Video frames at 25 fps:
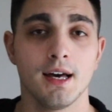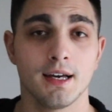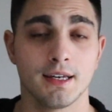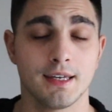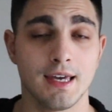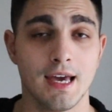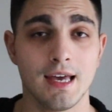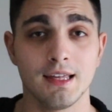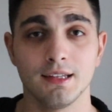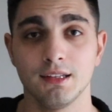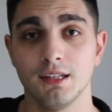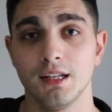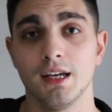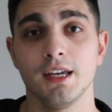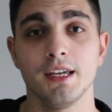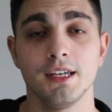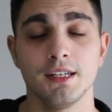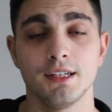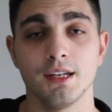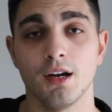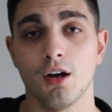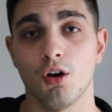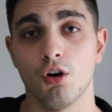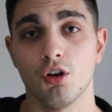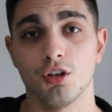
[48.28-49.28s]
getting
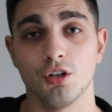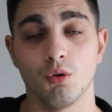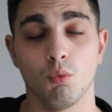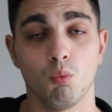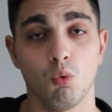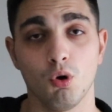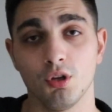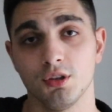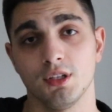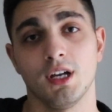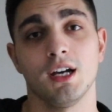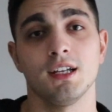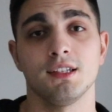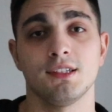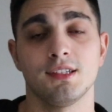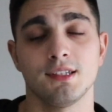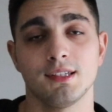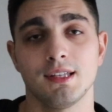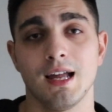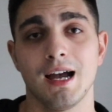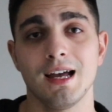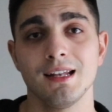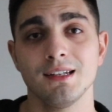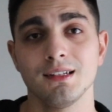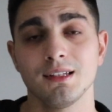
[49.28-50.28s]
laid on a one-night
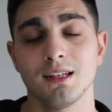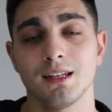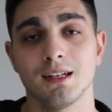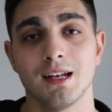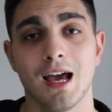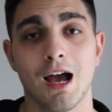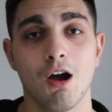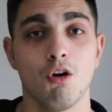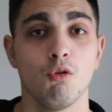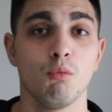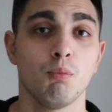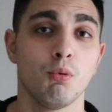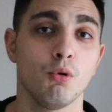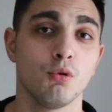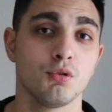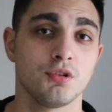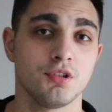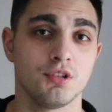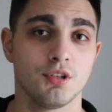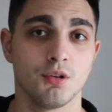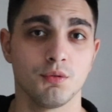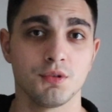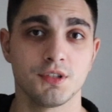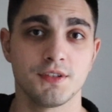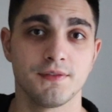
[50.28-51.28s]
stand and how
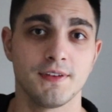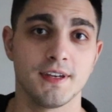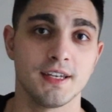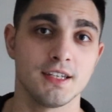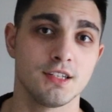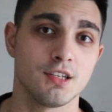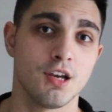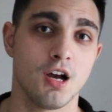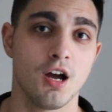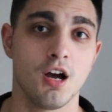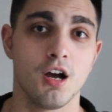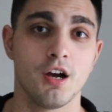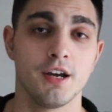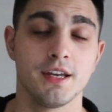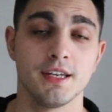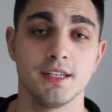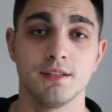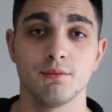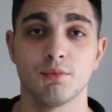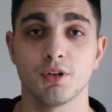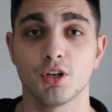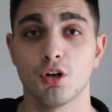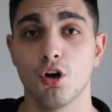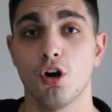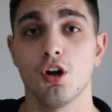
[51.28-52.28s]
important those things are
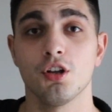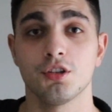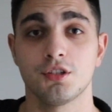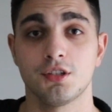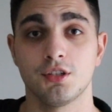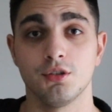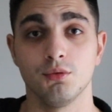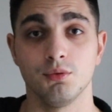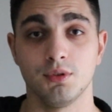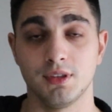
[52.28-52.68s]
in regard to